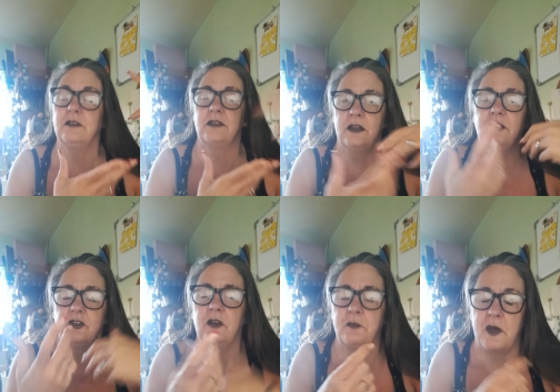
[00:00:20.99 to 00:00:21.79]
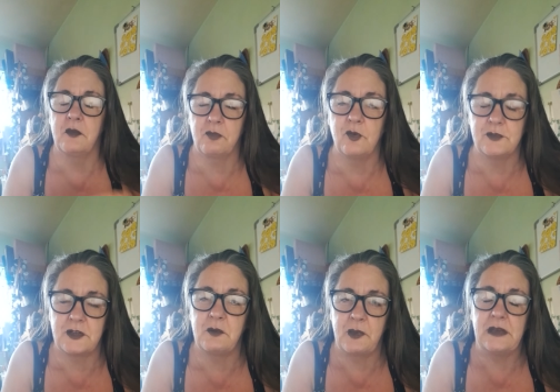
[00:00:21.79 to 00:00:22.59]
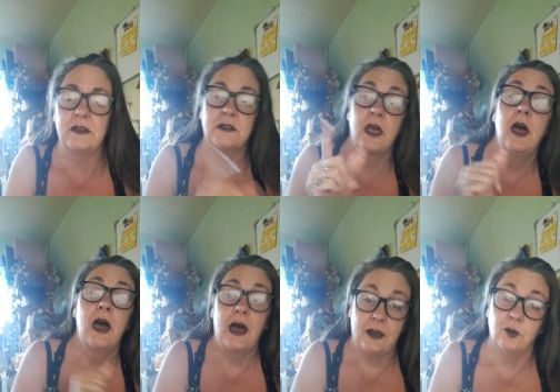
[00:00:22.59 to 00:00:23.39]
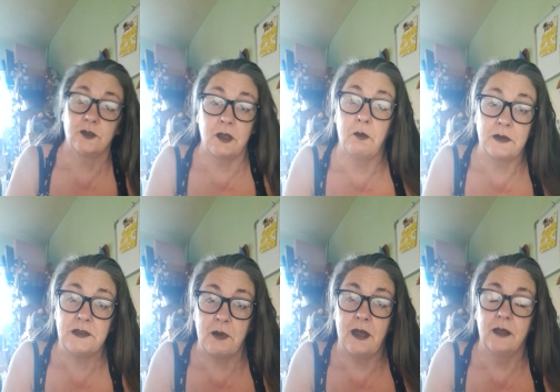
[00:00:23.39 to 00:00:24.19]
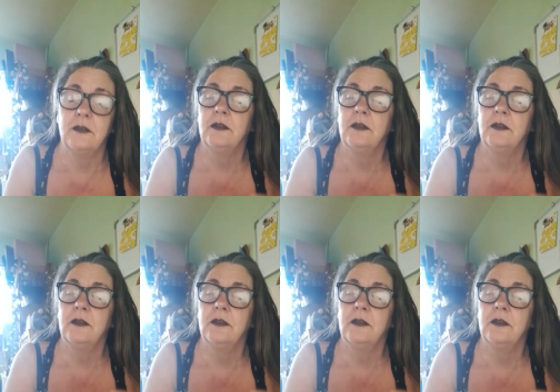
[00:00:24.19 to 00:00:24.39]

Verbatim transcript: it's literally my thoughts and opinions. And also, I swear.